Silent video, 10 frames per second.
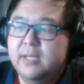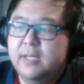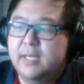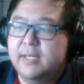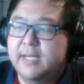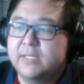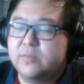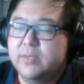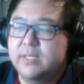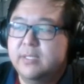And that's
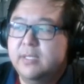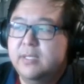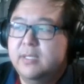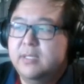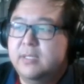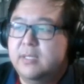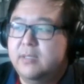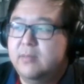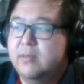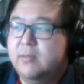when the
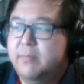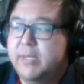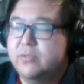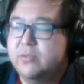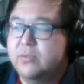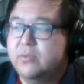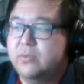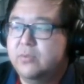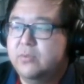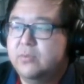
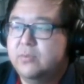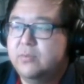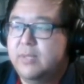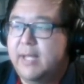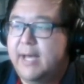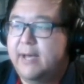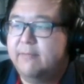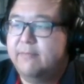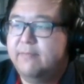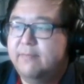Metazoo will have
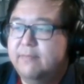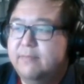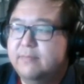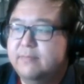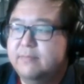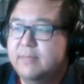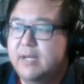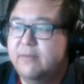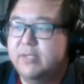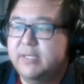
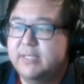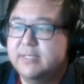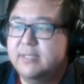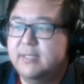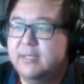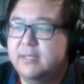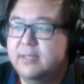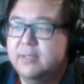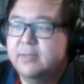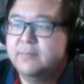released the
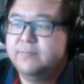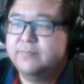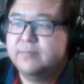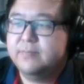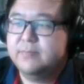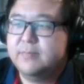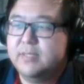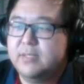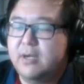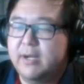
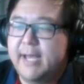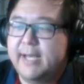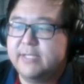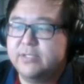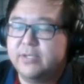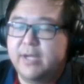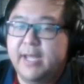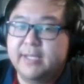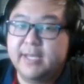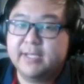Arcaster and
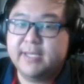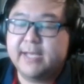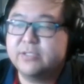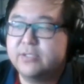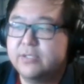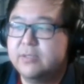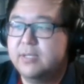the Headcaster